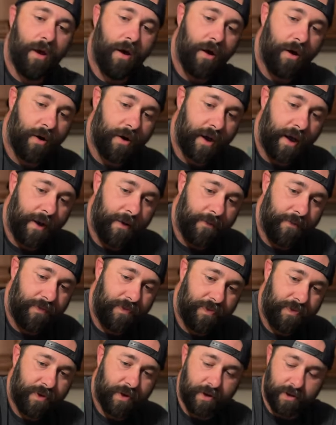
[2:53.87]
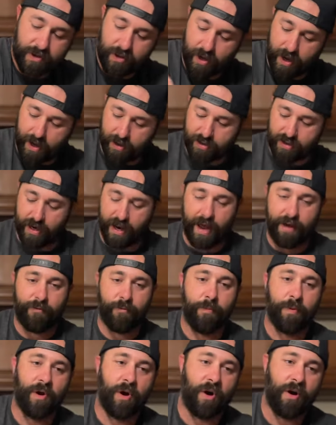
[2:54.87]
Okay, so ounce and a half
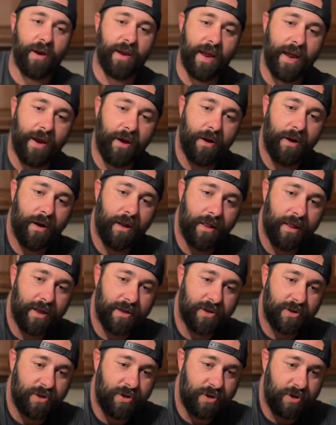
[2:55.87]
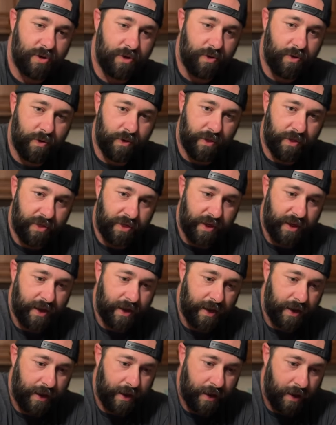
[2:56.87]
of Bacardi 8. Let's do
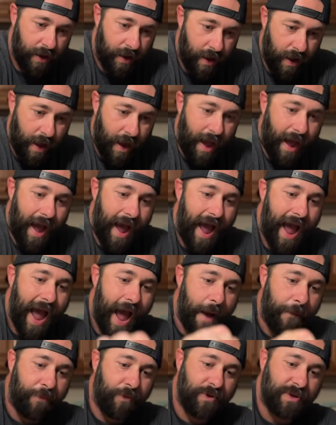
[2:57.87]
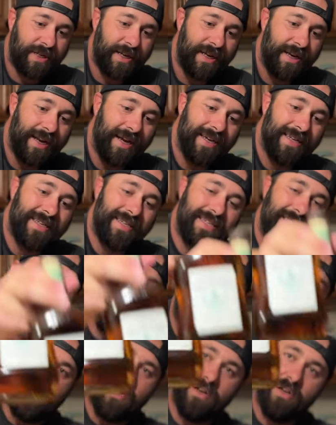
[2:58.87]
the Appleton
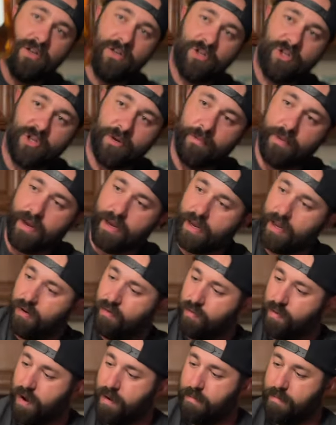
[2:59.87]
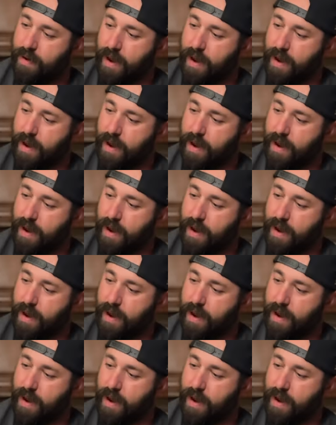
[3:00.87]
Estate Jamaican rum